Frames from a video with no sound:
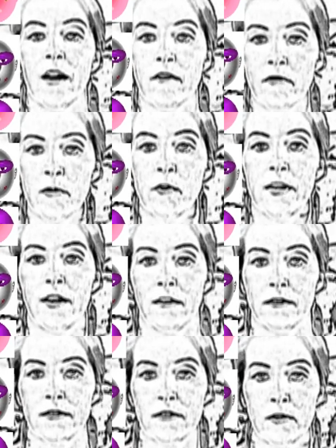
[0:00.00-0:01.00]
everyone
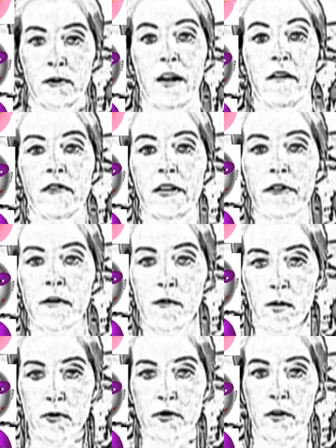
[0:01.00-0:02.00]
else, to every other
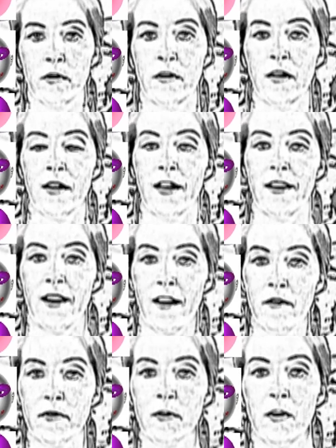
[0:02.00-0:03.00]
mojo, and
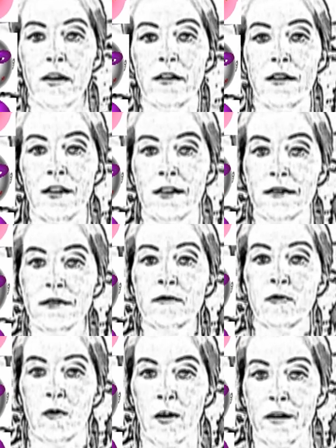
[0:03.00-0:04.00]
everyone is
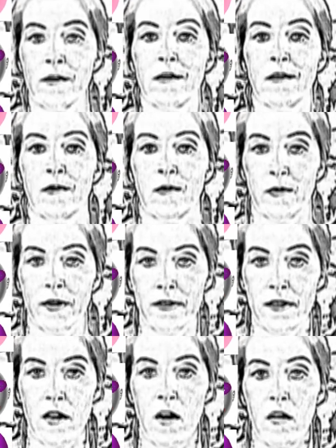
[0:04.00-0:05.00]
one with
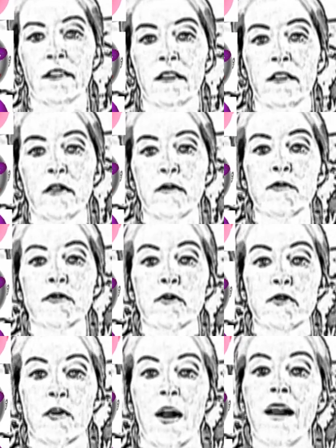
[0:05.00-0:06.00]
the all. Through
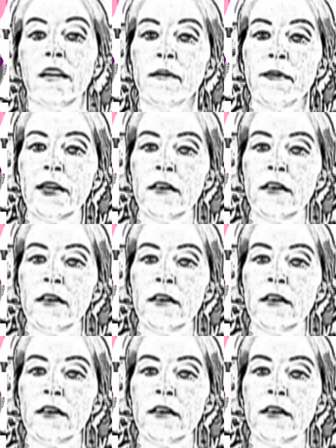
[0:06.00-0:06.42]
social alchemy,